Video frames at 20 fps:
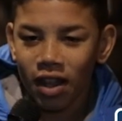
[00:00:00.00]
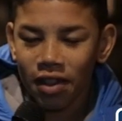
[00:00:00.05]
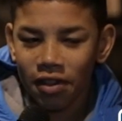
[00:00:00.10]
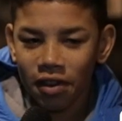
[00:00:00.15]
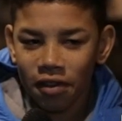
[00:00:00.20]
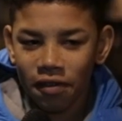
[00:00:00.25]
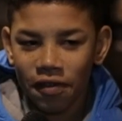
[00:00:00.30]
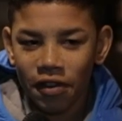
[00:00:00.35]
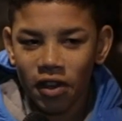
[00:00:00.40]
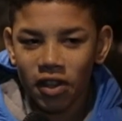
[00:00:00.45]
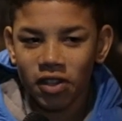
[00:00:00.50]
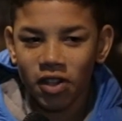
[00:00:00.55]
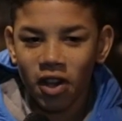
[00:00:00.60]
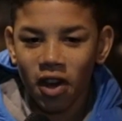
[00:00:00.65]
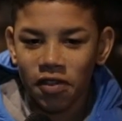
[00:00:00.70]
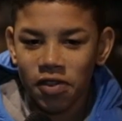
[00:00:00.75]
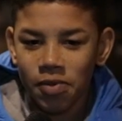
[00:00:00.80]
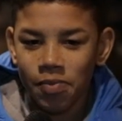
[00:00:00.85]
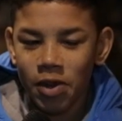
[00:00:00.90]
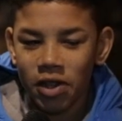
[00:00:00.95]
I think first
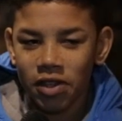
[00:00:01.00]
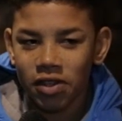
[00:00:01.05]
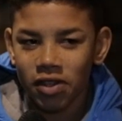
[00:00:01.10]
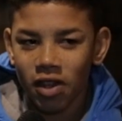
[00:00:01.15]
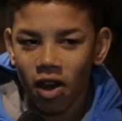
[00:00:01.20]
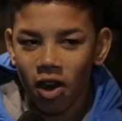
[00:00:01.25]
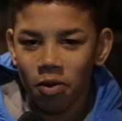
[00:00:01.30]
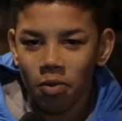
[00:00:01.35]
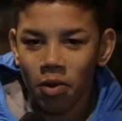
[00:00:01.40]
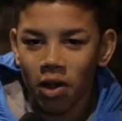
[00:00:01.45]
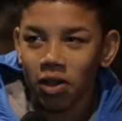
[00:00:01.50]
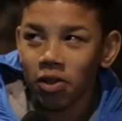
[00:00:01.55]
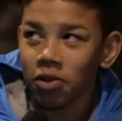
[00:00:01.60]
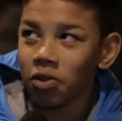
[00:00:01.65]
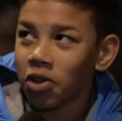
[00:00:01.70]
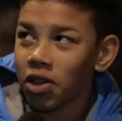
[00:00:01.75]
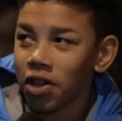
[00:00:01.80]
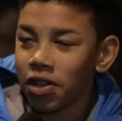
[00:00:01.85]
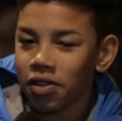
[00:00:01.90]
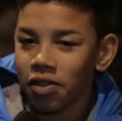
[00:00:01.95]
half Spurs started well and
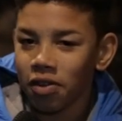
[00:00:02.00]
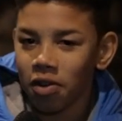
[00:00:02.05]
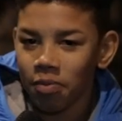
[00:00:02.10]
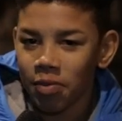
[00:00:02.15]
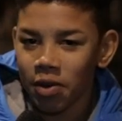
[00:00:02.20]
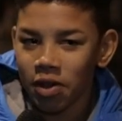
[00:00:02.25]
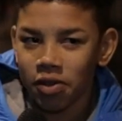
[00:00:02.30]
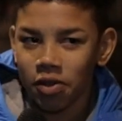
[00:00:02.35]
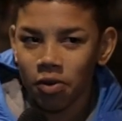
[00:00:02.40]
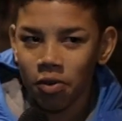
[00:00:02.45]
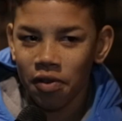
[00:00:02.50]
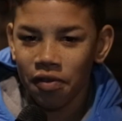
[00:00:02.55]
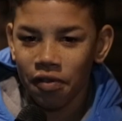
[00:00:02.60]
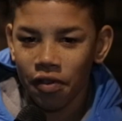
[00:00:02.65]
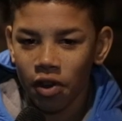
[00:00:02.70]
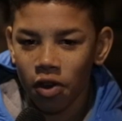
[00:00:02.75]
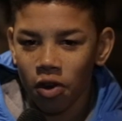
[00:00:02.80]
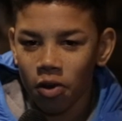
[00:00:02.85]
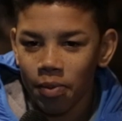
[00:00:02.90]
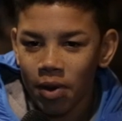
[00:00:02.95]
lucky to not be two or
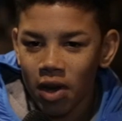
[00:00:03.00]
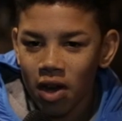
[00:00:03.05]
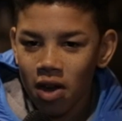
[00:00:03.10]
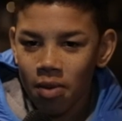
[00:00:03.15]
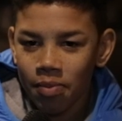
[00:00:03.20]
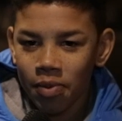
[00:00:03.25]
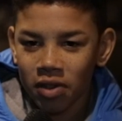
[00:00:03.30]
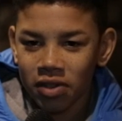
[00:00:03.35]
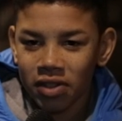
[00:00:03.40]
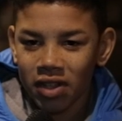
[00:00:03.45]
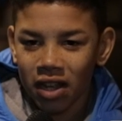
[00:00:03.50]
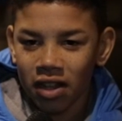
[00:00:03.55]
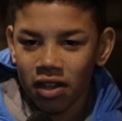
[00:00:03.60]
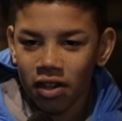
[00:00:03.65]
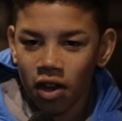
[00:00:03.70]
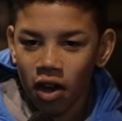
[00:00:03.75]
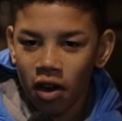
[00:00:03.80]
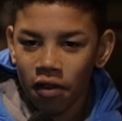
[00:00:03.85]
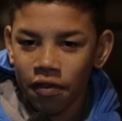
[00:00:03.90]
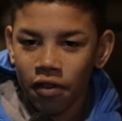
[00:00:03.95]
three up, but
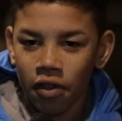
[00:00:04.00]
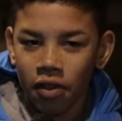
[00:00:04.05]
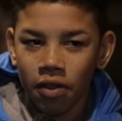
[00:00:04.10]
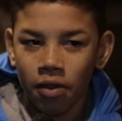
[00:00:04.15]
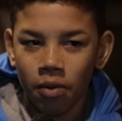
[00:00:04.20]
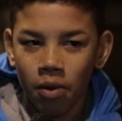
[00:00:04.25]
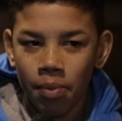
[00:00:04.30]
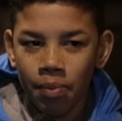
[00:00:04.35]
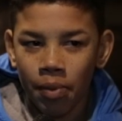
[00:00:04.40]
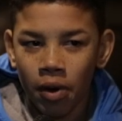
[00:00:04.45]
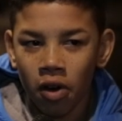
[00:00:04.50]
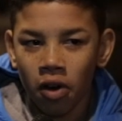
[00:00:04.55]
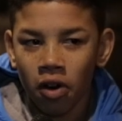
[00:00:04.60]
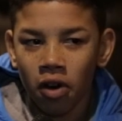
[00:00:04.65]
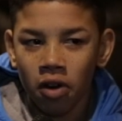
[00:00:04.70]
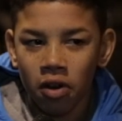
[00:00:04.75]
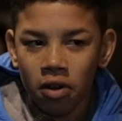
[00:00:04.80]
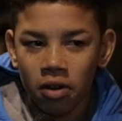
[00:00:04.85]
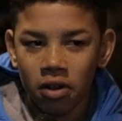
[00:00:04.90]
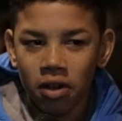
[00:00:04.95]
second half that they were
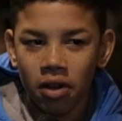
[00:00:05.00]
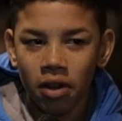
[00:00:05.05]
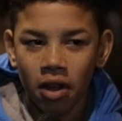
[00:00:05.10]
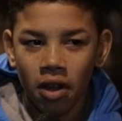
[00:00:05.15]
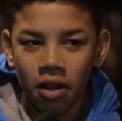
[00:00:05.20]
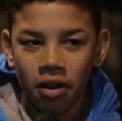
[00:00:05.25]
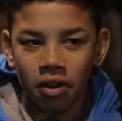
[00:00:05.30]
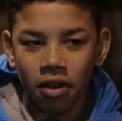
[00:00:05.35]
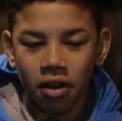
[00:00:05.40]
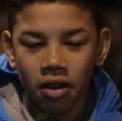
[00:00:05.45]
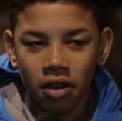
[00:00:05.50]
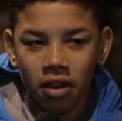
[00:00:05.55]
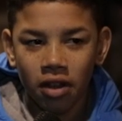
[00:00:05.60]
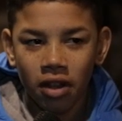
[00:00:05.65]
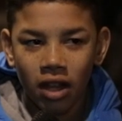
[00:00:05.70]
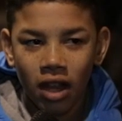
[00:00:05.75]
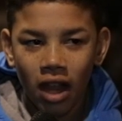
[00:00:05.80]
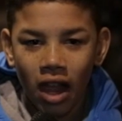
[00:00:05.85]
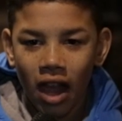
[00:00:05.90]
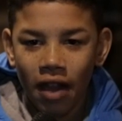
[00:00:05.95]
poor and uh,
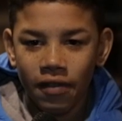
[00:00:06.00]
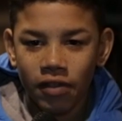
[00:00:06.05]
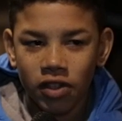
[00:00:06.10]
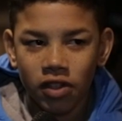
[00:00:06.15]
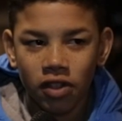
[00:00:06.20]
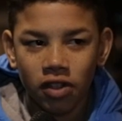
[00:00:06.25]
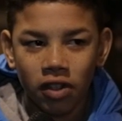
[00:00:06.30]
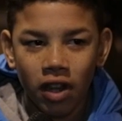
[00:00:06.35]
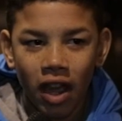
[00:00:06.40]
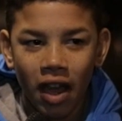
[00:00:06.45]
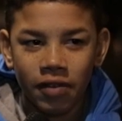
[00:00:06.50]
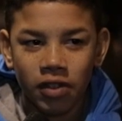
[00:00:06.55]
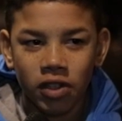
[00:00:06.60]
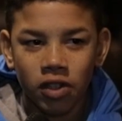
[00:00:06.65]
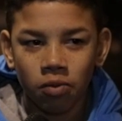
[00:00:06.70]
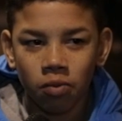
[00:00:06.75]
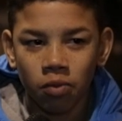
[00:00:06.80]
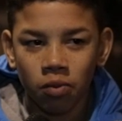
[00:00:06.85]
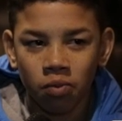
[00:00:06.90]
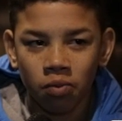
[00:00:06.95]
Everton
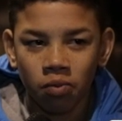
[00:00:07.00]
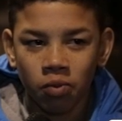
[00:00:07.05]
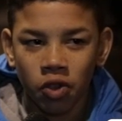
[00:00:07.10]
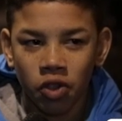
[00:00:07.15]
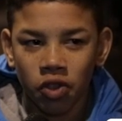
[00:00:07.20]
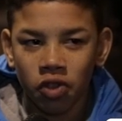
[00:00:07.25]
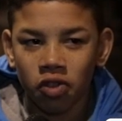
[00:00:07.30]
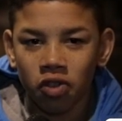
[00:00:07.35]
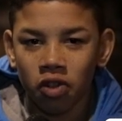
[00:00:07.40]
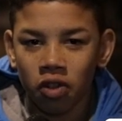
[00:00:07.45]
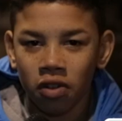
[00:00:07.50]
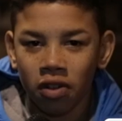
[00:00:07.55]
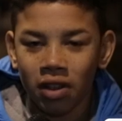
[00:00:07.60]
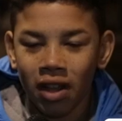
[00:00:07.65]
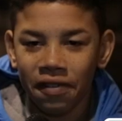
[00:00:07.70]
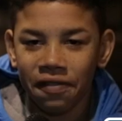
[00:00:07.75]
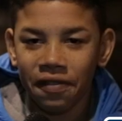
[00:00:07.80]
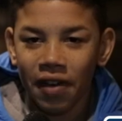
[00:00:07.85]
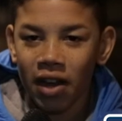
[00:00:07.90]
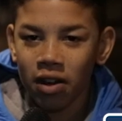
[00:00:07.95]
Everton just couldn't
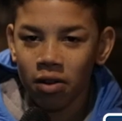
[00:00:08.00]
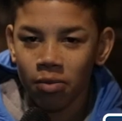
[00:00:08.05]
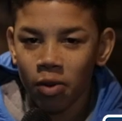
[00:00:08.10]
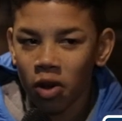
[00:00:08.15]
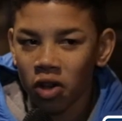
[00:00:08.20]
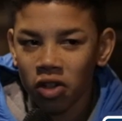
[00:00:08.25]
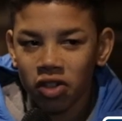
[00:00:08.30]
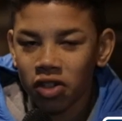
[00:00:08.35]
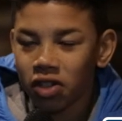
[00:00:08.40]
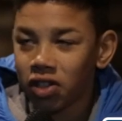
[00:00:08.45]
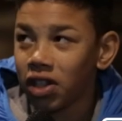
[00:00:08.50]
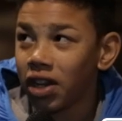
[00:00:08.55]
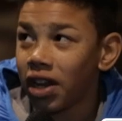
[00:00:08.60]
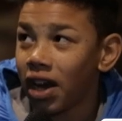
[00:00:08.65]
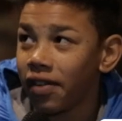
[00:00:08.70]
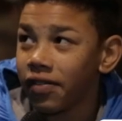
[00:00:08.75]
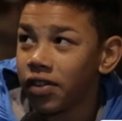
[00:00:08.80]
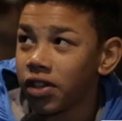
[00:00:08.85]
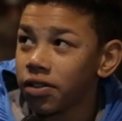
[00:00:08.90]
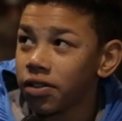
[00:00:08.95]
that final ball just didn't have